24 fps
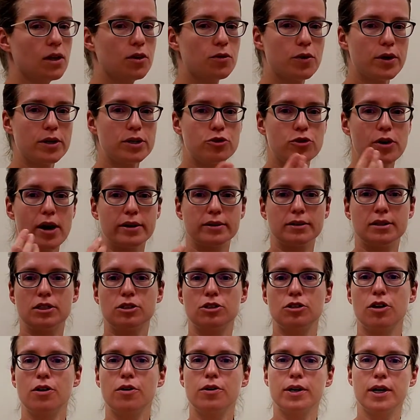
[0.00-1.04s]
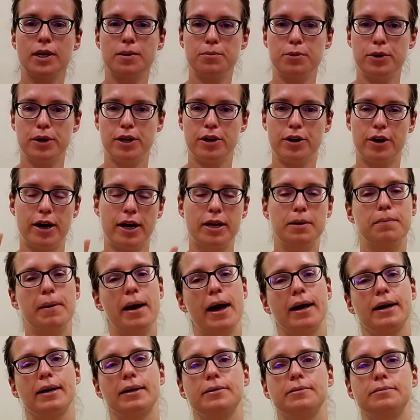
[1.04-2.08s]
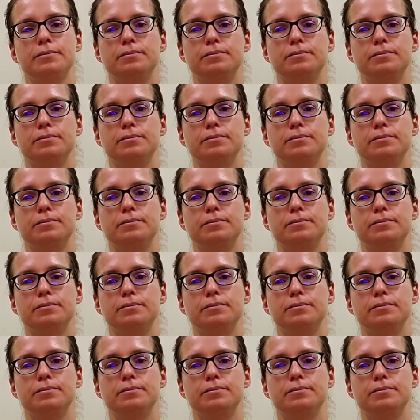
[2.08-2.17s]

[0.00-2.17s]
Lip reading: retract the tongue and bring your head back.